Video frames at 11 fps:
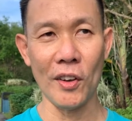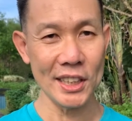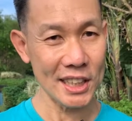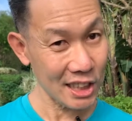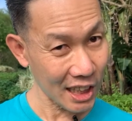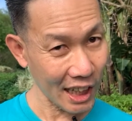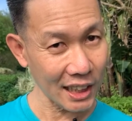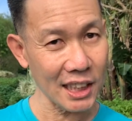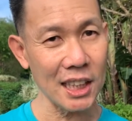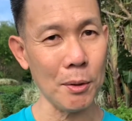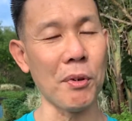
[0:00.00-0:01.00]
or is it
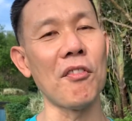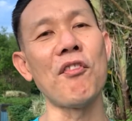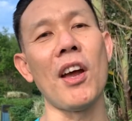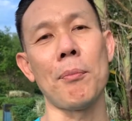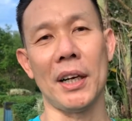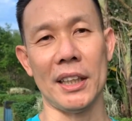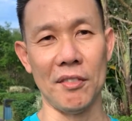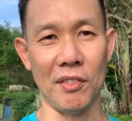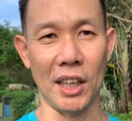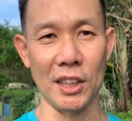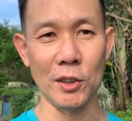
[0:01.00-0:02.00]
slightly above fair
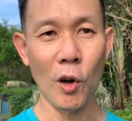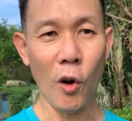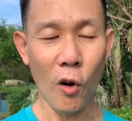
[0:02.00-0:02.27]
market value,